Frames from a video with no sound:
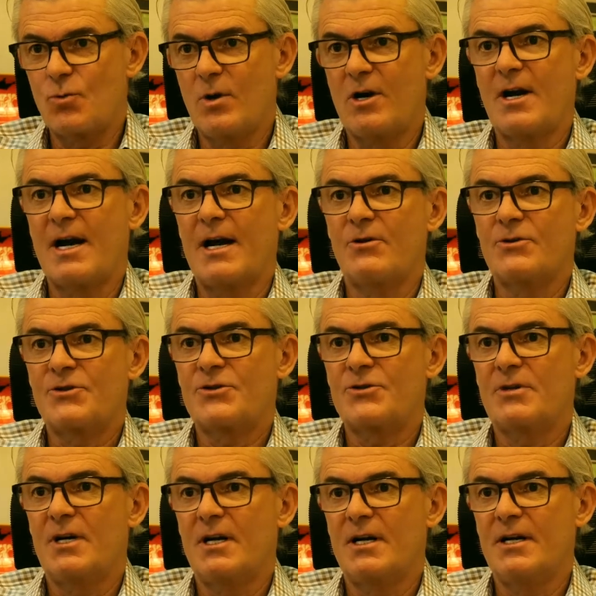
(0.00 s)

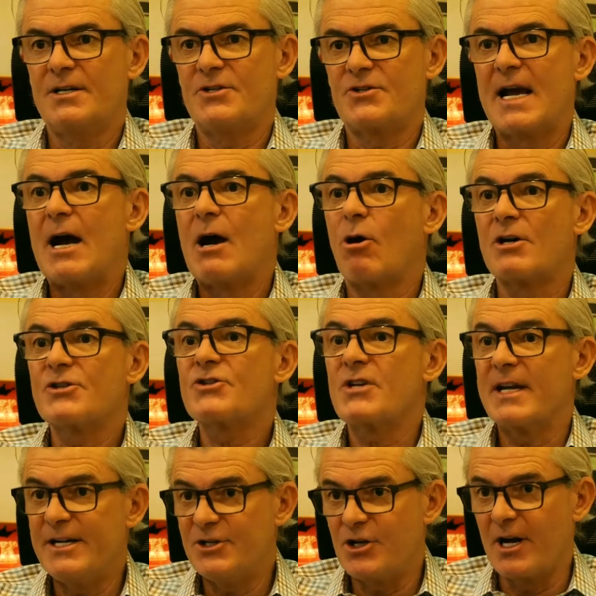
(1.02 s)
warehouse is now our
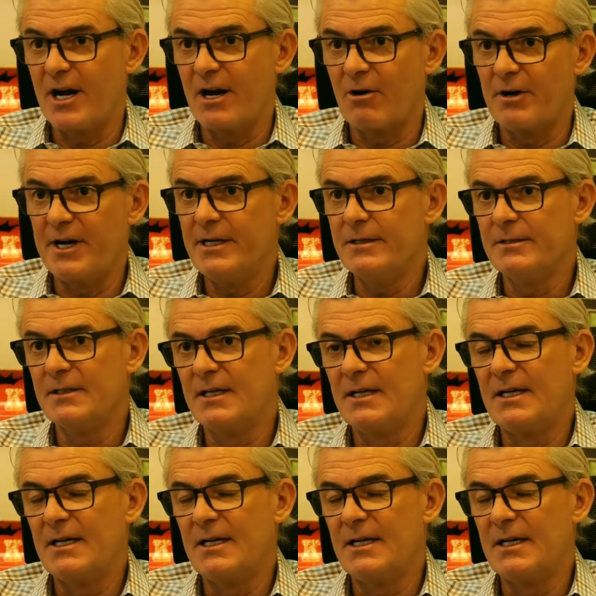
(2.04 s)
staging area.